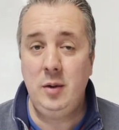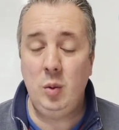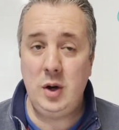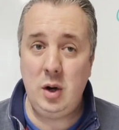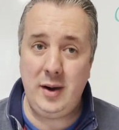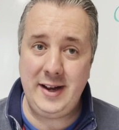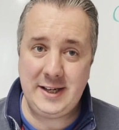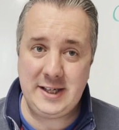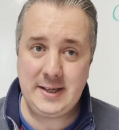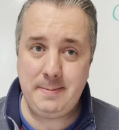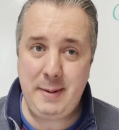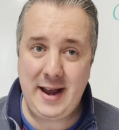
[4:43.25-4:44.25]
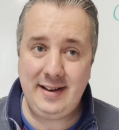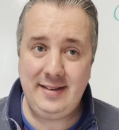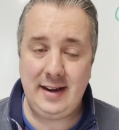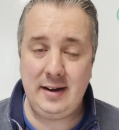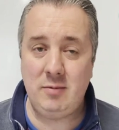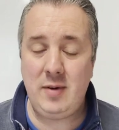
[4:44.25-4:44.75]
we're not
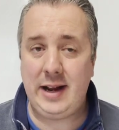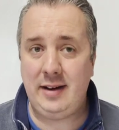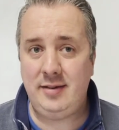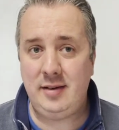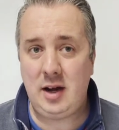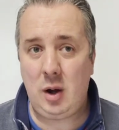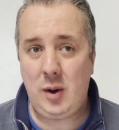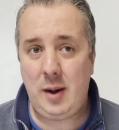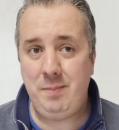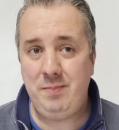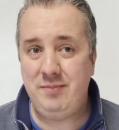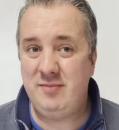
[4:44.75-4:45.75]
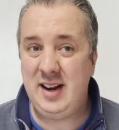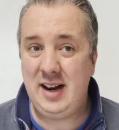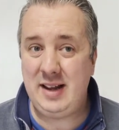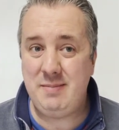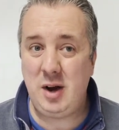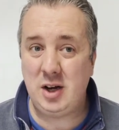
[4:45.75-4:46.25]
expecting rates to go up
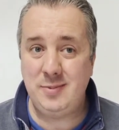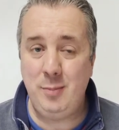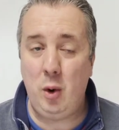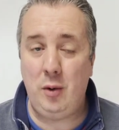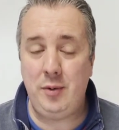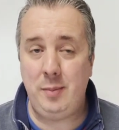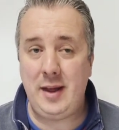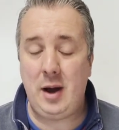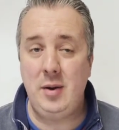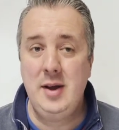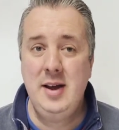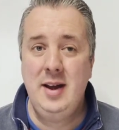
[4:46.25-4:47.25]
really much more from now.